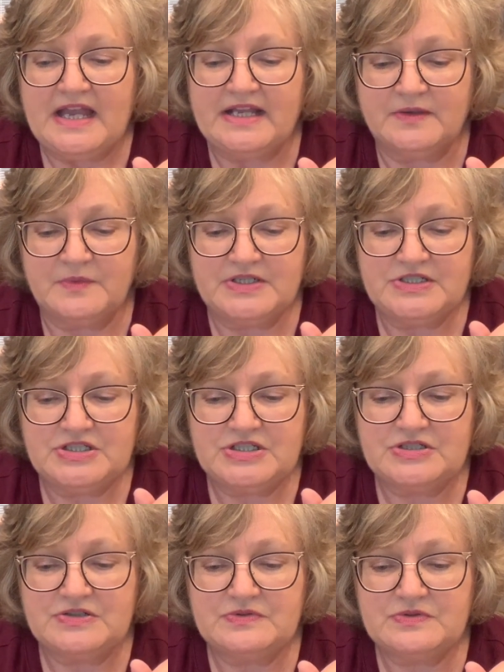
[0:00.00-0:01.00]
wanted
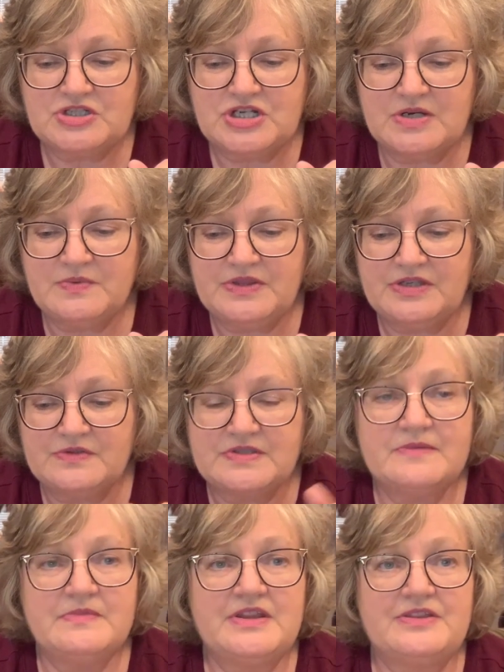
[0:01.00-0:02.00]
to share with you
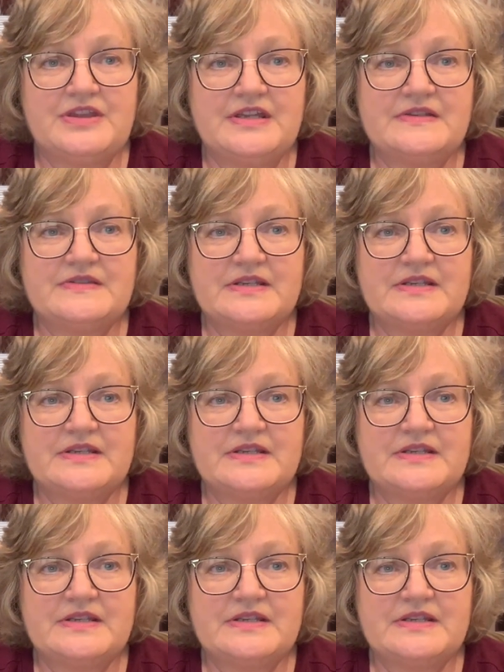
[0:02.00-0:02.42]
some of the things